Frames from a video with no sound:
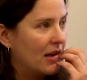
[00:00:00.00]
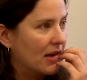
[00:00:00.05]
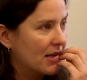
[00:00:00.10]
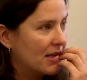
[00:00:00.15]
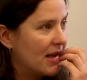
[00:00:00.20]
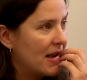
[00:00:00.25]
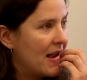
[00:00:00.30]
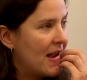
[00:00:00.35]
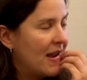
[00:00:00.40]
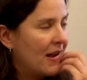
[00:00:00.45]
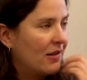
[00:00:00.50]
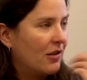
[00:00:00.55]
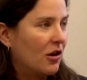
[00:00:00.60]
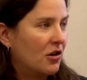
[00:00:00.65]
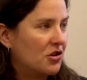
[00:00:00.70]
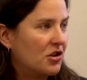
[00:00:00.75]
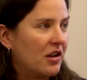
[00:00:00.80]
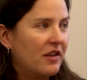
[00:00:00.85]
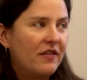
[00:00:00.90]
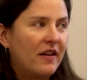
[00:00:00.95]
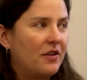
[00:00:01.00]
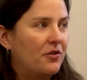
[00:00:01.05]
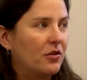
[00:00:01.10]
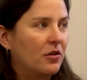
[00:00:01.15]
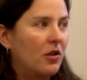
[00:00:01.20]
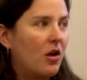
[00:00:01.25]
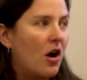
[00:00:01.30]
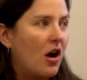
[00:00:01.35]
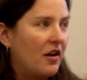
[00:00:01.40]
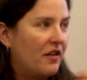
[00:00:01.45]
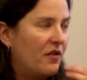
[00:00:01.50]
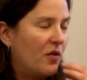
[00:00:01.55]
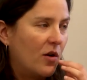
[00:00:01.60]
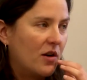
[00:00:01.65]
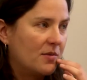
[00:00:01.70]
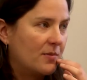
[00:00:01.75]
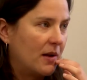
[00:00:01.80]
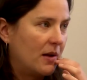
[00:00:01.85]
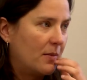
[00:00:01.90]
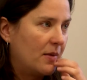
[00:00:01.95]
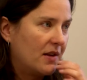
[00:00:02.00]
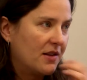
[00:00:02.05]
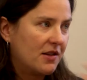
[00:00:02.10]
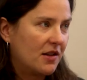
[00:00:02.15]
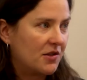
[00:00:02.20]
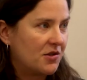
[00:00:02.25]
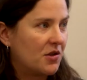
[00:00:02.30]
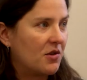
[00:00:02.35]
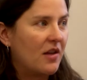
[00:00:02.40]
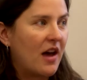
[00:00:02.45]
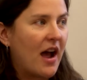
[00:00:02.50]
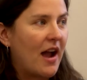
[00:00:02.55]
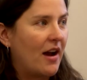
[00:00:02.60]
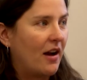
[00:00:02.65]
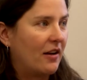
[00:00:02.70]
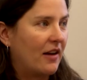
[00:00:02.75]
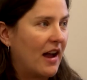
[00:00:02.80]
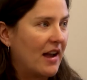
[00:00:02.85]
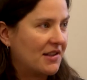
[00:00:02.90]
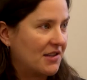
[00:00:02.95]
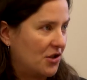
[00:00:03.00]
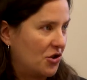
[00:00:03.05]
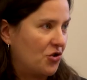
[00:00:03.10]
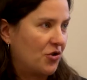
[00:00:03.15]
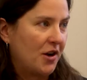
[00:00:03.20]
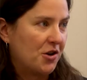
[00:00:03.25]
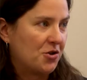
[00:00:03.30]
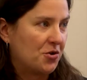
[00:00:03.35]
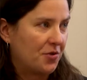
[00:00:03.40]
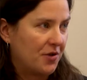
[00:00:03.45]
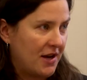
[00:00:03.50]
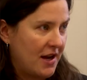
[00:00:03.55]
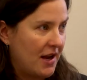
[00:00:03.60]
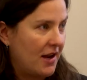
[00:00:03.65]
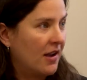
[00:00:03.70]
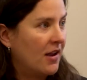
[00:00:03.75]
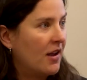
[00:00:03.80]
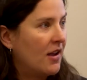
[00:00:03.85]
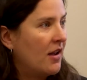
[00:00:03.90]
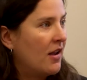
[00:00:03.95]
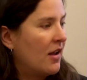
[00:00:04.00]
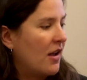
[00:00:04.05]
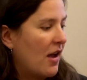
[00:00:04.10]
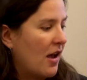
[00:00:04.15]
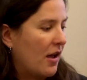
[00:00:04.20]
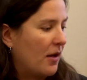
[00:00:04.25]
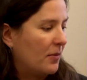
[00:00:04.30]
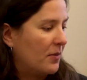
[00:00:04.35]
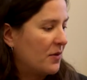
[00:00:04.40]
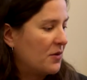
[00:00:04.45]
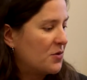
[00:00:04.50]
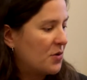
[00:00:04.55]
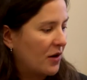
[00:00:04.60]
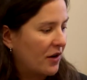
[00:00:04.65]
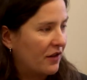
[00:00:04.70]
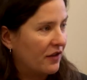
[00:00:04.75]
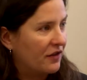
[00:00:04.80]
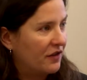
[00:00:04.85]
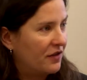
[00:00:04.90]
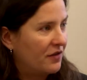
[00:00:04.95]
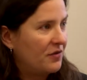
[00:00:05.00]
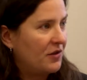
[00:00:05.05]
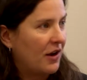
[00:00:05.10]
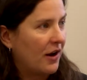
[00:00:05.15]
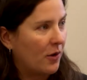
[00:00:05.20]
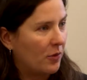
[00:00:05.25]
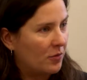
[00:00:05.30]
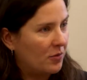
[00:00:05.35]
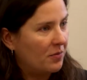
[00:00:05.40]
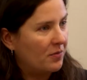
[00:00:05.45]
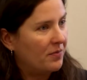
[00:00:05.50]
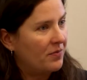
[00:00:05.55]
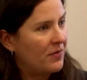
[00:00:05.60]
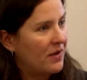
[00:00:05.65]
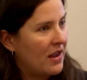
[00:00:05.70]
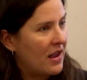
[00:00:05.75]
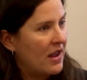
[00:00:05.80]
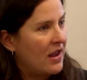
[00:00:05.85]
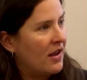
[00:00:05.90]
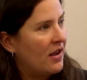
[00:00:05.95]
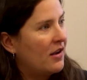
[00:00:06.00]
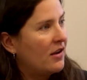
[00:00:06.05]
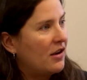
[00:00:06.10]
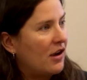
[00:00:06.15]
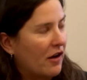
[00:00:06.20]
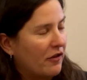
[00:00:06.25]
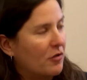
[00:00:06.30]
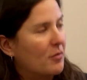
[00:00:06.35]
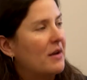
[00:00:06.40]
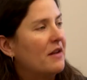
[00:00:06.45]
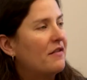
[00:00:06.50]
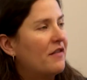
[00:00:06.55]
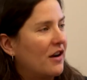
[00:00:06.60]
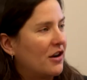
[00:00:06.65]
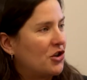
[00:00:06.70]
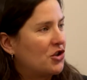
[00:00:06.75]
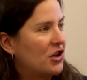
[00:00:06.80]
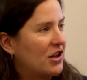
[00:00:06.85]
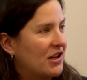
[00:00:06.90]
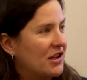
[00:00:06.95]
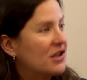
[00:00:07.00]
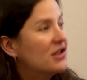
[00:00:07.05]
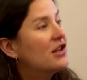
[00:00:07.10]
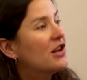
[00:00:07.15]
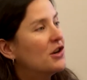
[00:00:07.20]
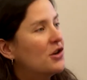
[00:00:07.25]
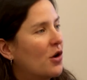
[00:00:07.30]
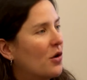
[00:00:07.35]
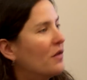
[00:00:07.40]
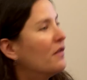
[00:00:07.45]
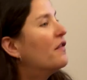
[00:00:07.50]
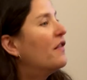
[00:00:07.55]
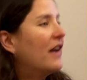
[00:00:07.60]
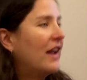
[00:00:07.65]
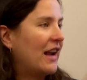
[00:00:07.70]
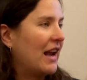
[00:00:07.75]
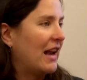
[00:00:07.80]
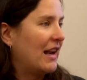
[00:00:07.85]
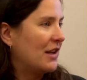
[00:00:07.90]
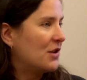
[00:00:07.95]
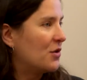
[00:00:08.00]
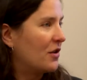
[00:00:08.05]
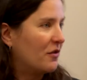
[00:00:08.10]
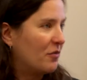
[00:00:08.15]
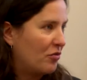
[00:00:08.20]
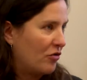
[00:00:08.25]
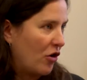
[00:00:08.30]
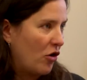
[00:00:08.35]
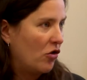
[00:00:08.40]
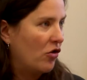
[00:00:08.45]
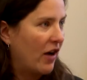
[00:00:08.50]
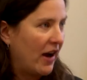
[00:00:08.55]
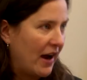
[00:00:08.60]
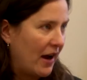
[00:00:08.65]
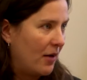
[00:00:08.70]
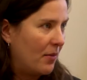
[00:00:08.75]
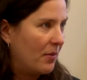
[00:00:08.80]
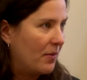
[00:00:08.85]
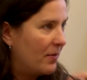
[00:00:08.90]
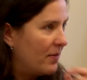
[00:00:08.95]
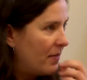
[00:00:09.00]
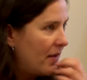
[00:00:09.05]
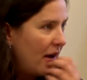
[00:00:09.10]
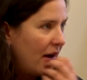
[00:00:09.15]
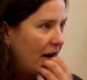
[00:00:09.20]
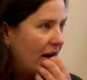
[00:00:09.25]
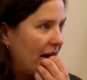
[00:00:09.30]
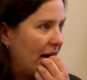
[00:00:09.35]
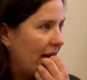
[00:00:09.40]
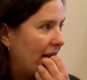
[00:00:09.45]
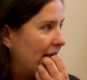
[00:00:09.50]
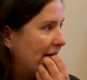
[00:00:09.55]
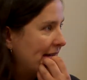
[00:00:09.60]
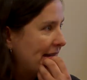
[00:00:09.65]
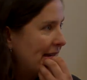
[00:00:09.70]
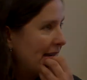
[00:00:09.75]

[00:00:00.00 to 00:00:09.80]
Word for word: is largely federal law enforcement, but it's also the IRS and Treasury, um, sort of, you know, government functions that don't fit in any sort of program area.